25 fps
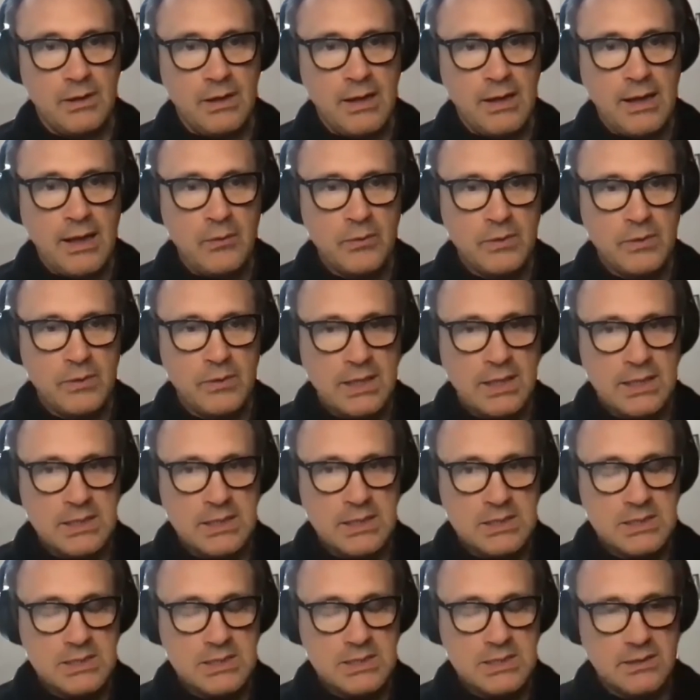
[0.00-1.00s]

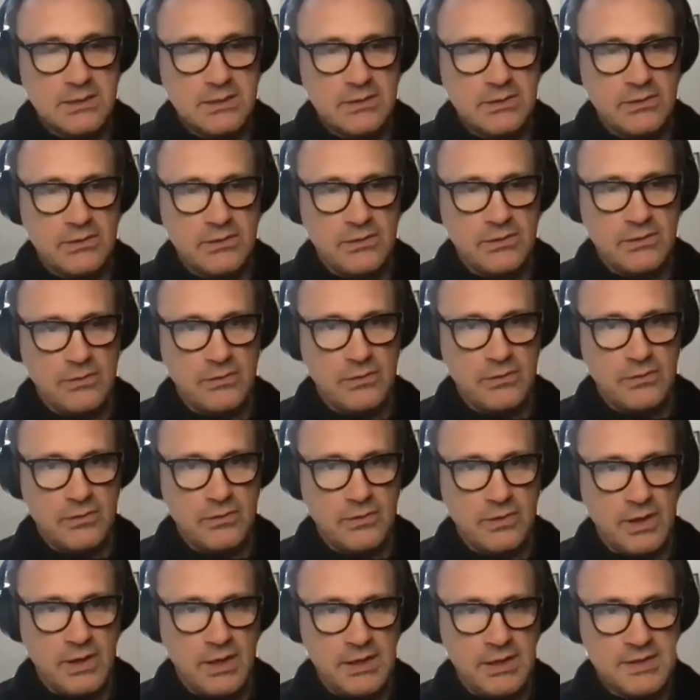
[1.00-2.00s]
nowadays
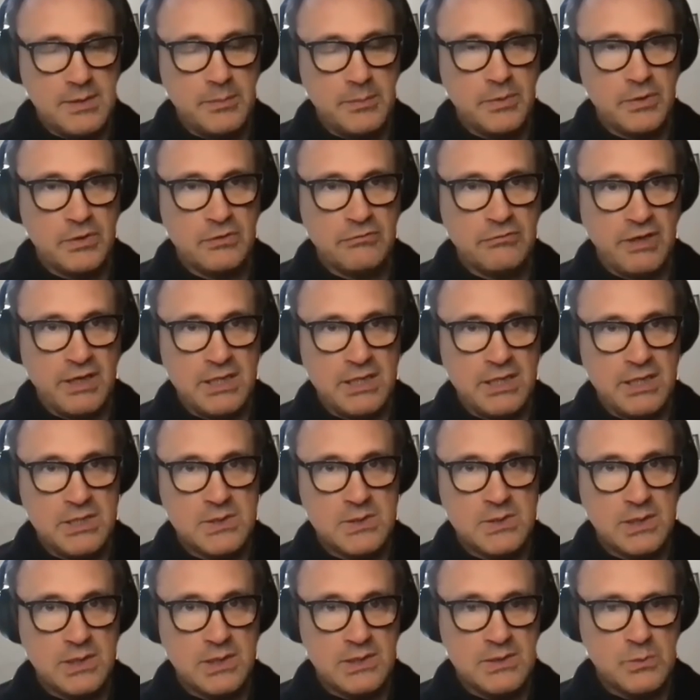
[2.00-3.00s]
the kind of typical range
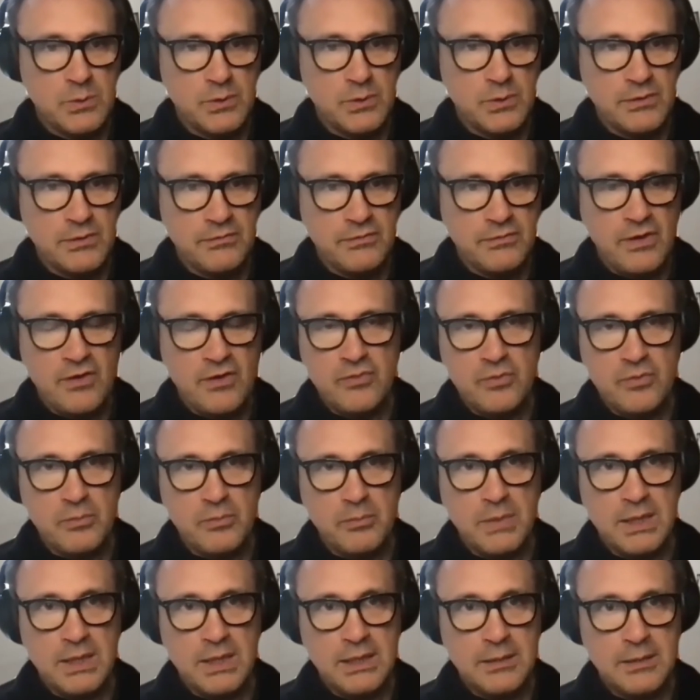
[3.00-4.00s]
is £1 to £5
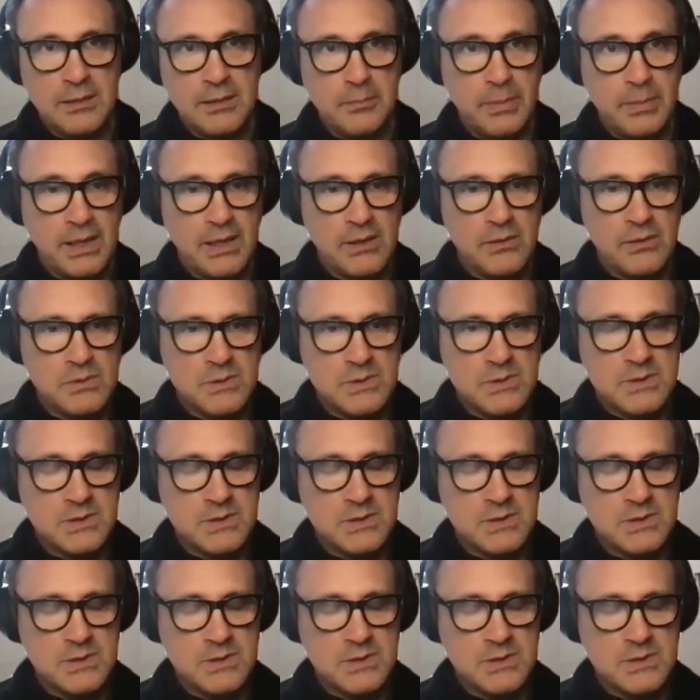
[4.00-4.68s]
million as